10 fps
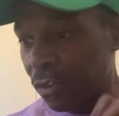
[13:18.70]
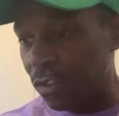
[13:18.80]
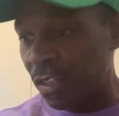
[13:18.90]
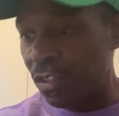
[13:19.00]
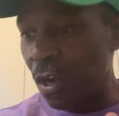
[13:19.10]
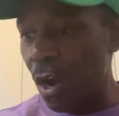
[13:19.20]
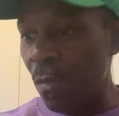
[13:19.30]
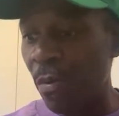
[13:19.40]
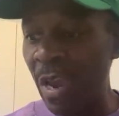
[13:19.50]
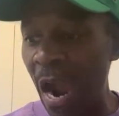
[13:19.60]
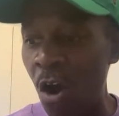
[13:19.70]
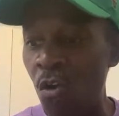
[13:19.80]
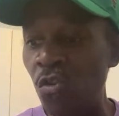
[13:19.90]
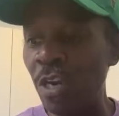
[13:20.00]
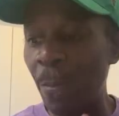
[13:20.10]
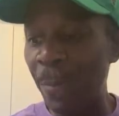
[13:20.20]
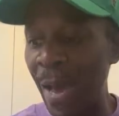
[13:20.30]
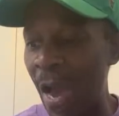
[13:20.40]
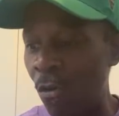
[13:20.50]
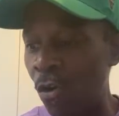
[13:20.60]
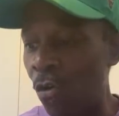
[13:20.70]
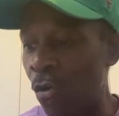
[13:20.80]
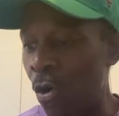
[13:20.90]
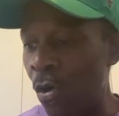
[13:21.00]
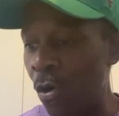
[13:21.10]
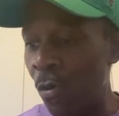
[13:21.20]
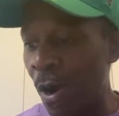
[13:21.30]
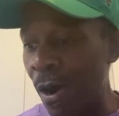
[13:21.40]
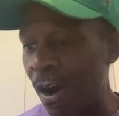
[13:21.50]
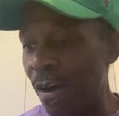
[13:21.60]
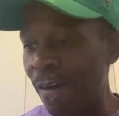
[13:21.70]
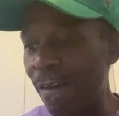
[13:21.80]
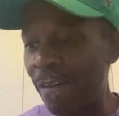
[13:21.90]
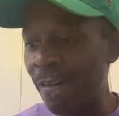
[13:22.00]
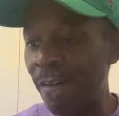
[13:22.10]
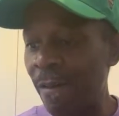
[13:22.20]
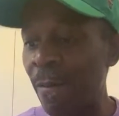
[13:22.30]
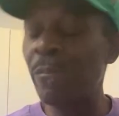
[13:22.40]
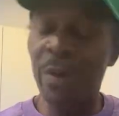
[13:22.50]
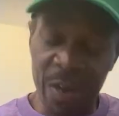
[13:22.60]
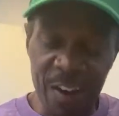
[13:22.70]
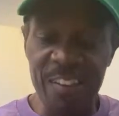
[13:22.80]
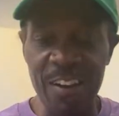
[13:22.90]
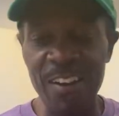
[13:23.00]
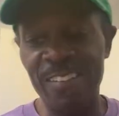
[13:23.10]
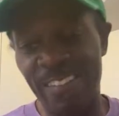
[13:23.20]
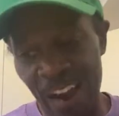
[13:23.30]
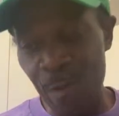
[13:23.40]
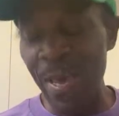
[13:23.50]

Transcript: is this? Brianna Powell? Huh? Bring her young dumb